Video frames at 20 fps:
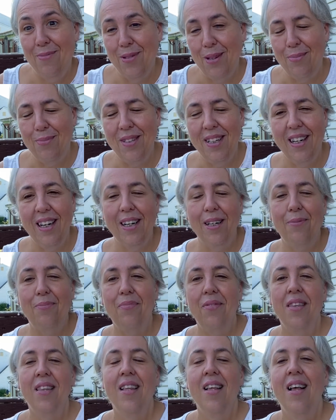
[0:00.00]
up today.
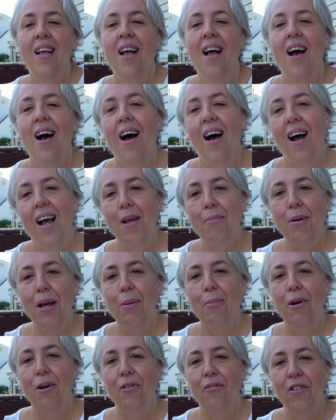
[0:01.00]
I make
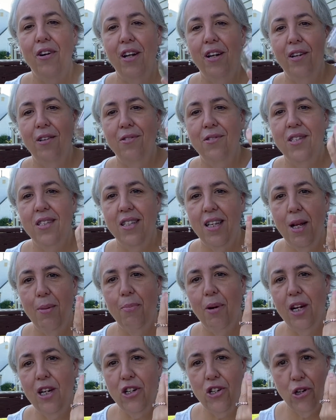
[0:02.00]
my overnight oats in
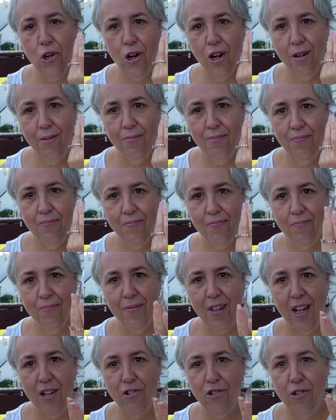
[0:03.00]
my jar,
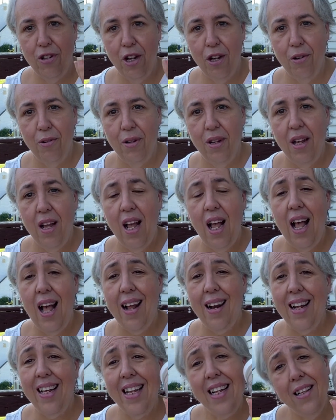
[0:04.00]
as you know,
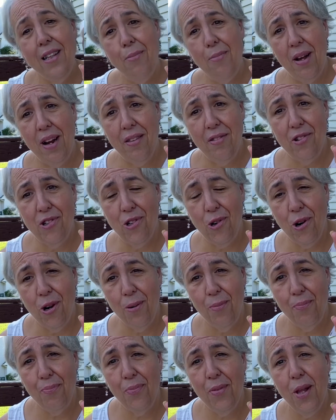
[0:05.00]
and I eat them out of the jar.
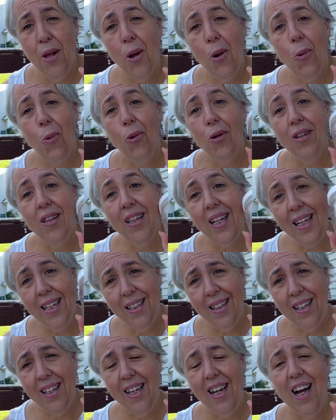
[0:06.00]
Well,
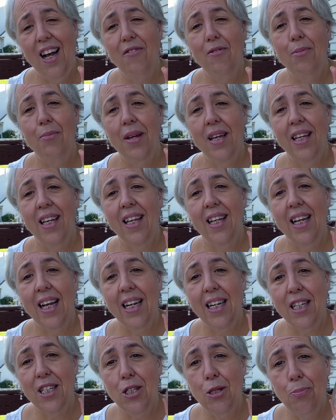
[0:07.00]
lately I've been making an
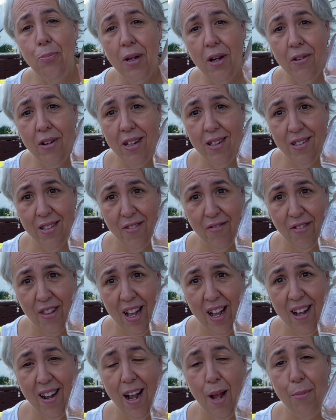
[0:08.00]
experience of
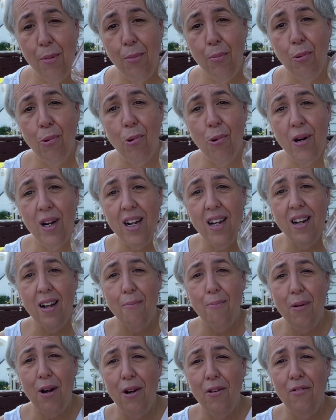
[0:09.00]
that. I've been
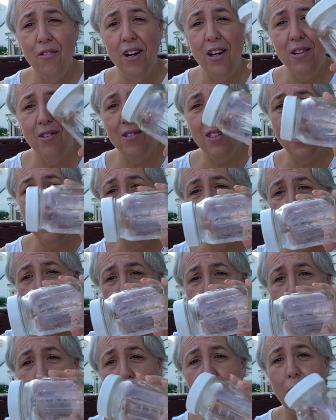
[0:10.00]
pouring my overnight oats
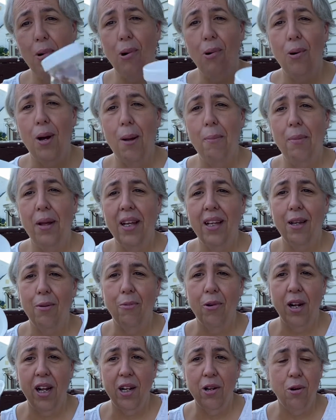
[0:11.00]
into my bowl and make
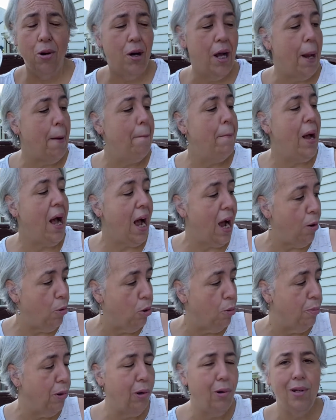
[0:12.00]
what I call a power
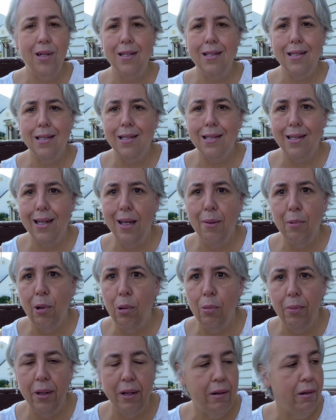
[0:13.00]
bowl. It's the same
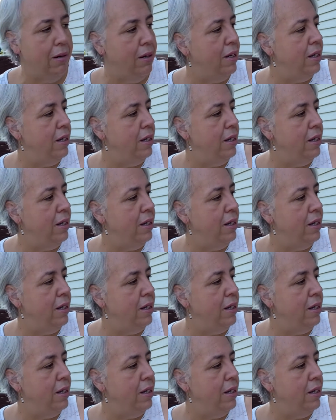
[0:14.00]
oatmeal.